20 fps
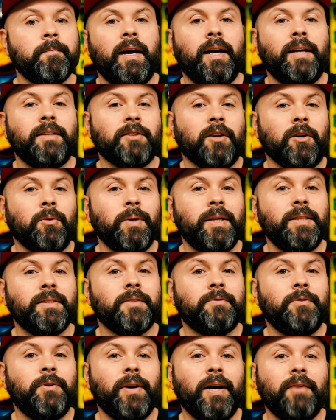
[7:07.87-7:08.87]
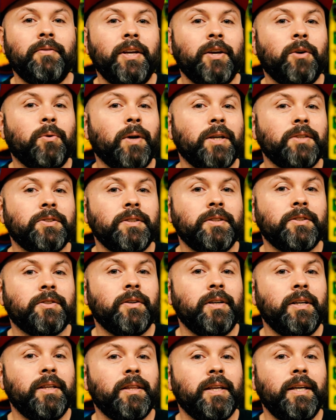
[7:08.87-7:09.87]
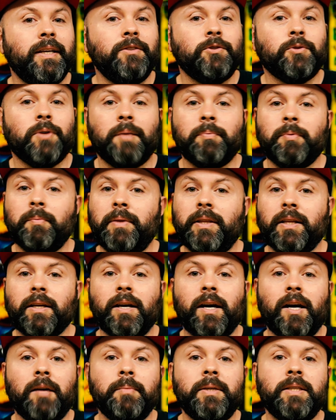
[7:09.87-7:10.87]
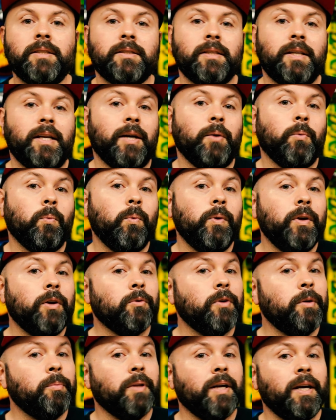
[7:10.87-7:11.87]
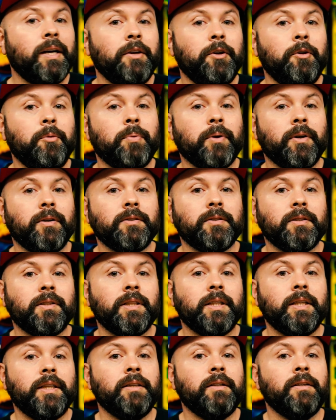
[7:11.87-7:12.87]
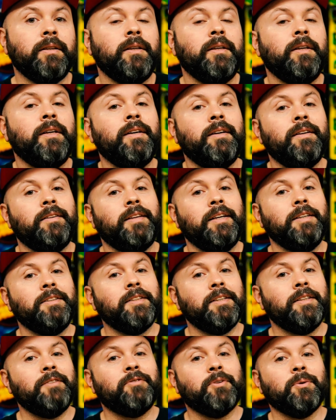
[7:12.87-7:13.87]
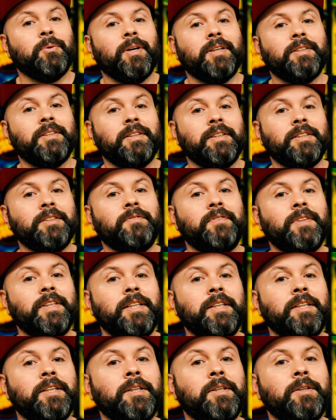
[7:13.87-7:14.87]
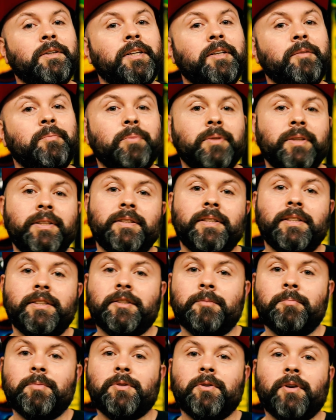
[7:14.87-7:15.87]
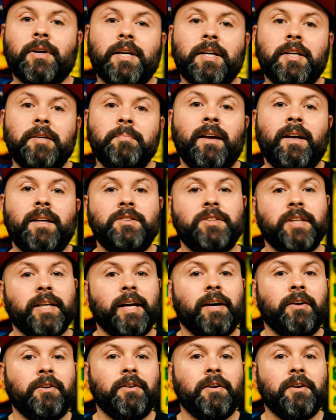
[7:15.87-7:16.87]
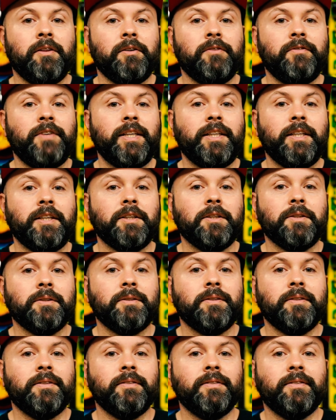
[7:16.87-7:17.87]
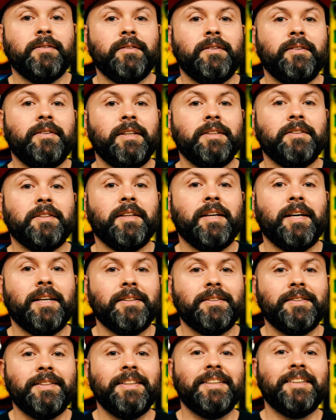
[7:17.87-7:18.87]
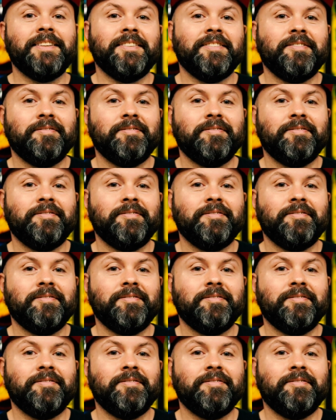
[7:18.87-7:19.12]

As always, if you have any questions or anything, drop them in the comments and I will reply to you personally. Thanks again for watching this video, and please hit subscribe and check out our other videos. Thanks a lot. See ya.